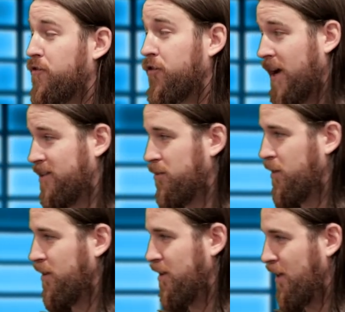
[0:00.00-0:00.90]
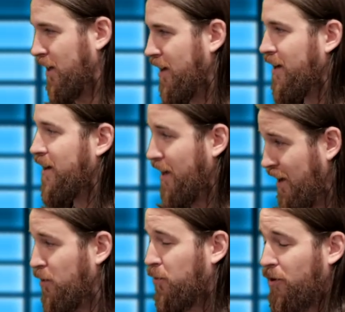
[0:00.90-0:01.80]
flexibility
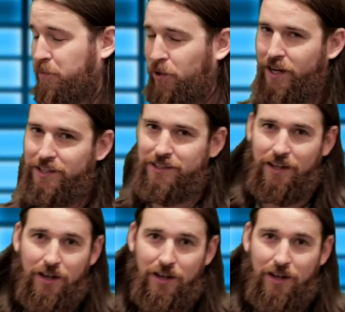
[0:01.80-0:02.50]
in the workplace.